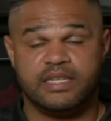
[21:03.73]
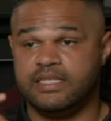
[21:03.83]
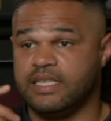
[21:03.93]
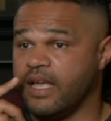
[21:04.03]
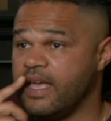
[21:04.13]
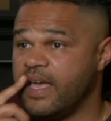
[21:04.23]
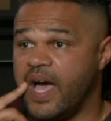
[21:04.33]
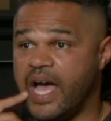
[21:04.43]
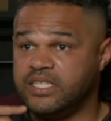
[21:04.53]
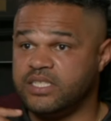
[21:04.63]
And he's like,
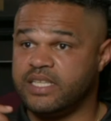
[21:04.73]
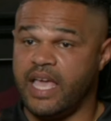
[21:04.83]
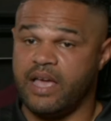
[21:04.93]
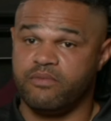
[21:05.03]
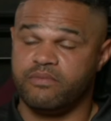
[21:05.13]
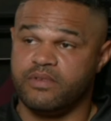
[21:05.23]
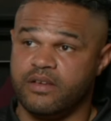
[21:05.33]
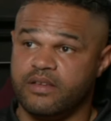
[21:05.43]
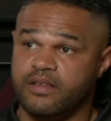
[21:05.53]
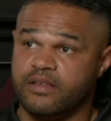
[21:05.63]
I just can't
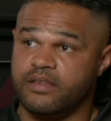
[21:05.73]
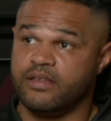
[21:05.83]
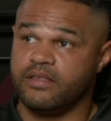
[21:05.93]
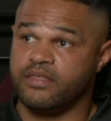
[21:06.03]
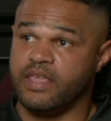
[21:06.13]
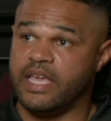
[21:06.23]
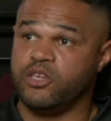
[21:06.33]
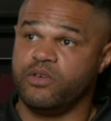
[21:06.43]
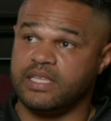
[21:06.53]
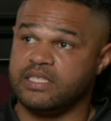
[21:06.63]

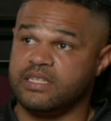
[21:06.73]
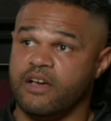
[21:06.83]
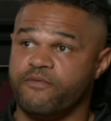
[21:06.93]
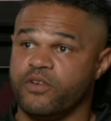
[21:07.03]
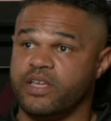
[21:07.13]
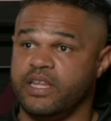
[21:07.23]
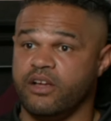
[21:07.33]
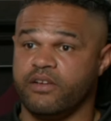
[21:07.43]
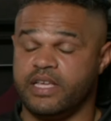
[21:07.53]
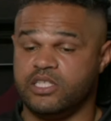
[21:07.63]
thank you guys enough for
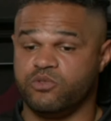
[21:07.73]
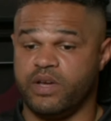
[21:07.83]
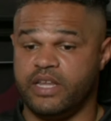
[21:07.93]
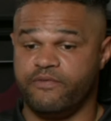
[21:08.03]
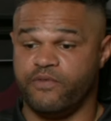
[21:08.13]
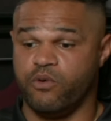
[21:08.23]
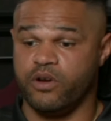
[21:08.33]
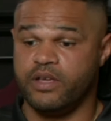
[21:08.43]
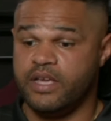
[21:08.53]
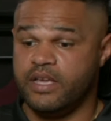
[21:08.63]
getting our kids ready
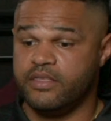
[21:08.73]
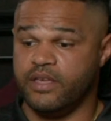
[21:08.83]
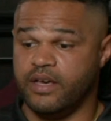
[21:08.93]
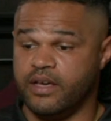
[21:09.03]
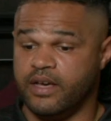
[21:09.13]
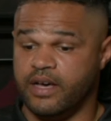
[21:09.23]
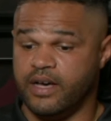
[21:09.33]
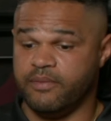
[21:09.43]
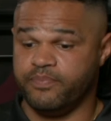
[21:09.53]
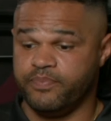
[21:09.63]
for
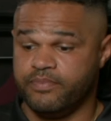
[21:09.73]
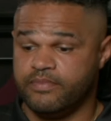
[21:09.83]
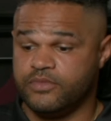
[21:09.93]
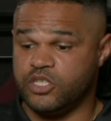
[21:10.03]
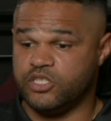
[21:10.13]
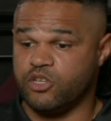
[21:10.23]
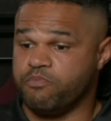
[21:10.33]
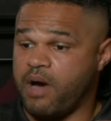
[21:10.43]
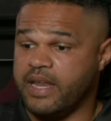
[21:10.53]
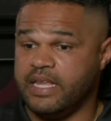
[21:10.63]
the just their
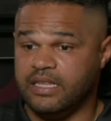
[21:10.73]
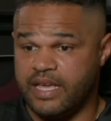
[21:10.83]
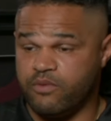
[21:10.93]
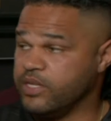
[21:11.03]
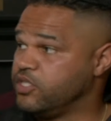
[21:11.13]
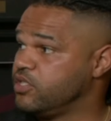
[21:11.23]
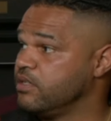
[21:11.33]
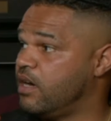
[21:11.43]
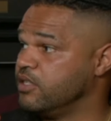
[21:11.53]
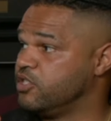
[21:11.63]
body language
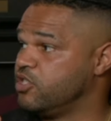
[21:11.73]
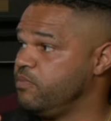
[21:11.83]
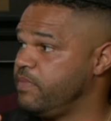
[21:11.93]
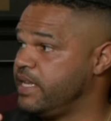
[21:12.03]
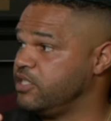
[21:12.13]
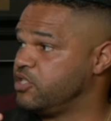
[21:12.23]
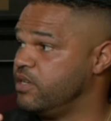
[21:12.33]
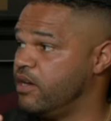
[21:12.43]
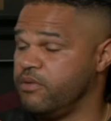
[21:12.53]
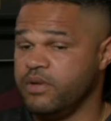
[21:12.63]
on Zoom meetings, you
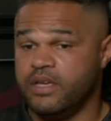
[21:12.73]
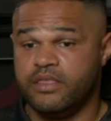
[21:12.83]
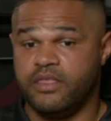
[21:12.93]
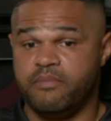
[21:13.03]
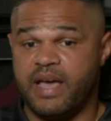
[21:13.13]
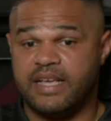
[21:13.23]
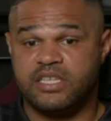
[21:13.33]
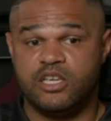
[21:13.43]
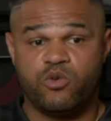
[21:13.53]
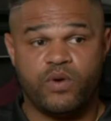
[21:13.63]
know, them
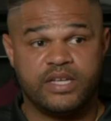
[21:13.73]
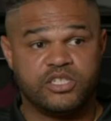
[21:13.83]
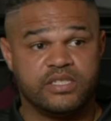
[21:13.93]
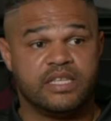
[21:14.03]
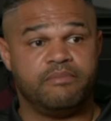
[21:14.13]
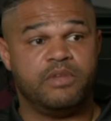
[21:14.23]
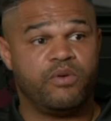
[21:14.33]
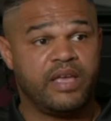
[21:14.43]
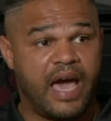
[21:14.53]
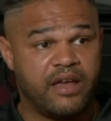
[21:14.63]
asking questions, them
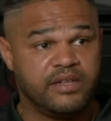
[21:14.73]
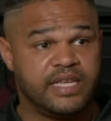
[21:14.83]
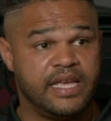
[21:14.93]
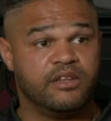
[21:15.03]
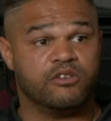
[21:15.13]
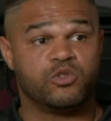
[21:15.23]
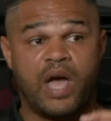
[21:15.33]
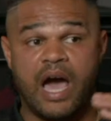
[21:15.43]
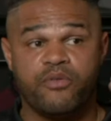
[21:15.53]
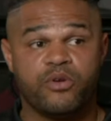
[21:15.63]
knowing how to take notes,
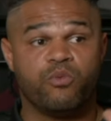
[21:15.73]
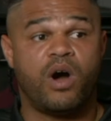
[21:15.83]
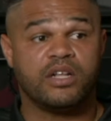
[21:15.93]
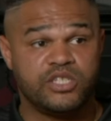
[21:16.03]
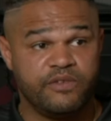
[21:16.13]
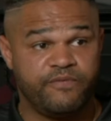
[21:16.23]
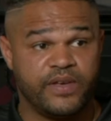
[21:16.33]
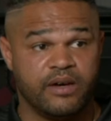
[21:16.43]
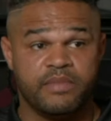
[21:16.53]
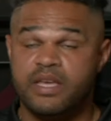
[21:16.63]
how they're watching
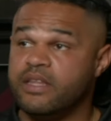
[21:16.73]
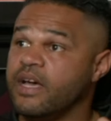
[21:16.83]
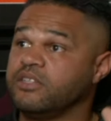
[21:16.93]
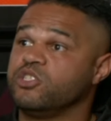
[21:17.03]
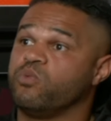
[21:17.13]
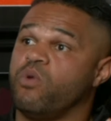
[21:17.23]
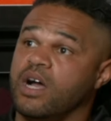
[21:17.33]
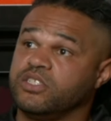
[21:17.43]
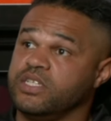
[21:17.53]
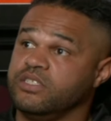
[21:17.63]
film, not just
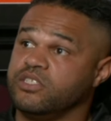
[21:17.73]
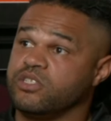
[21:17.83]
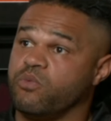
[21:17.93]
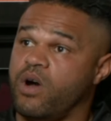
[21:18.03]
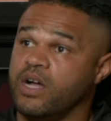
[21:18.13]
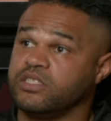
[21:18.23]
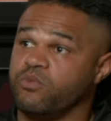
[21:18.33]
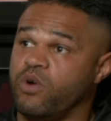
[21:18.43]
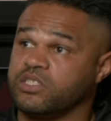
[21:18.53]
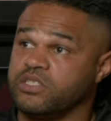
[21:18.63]
watching just to watch
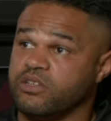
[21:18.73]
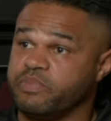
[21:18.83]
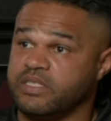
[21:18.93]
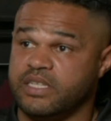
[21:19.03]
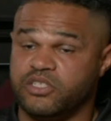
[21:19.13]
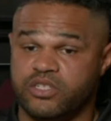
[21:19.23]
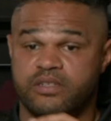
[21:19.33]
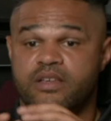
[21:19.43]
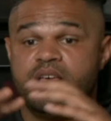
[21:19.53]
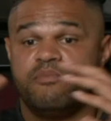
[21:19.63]
and watching their
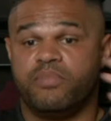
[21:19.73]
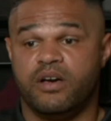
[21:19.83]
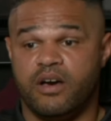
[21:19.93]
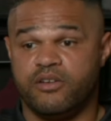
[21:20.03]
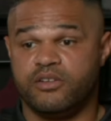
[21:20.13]
position, but